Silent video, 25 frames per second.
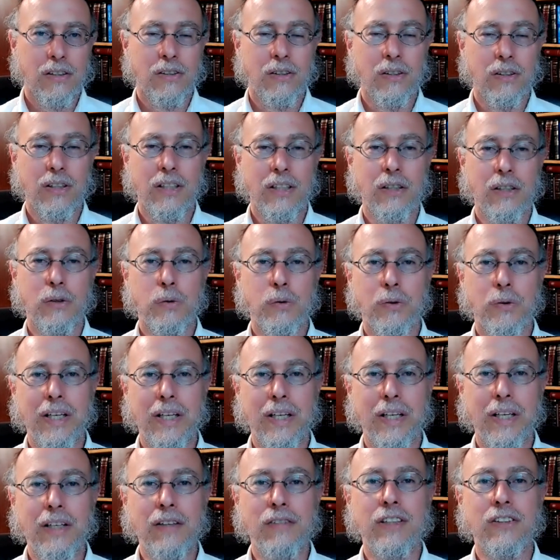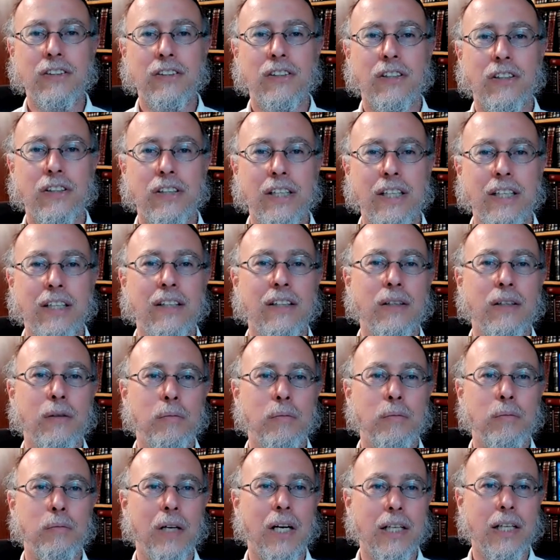So the engravings are in the
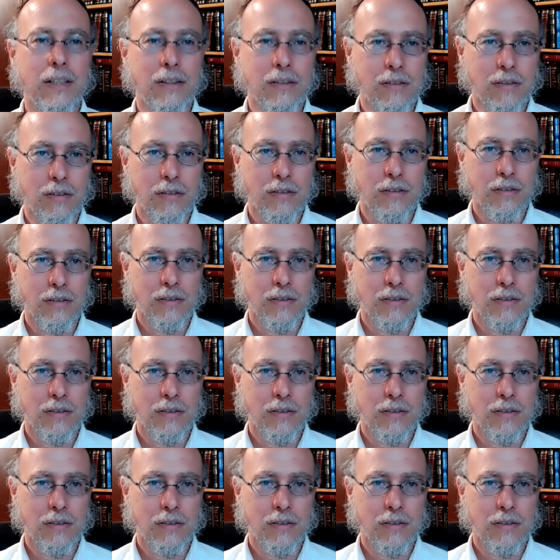mind.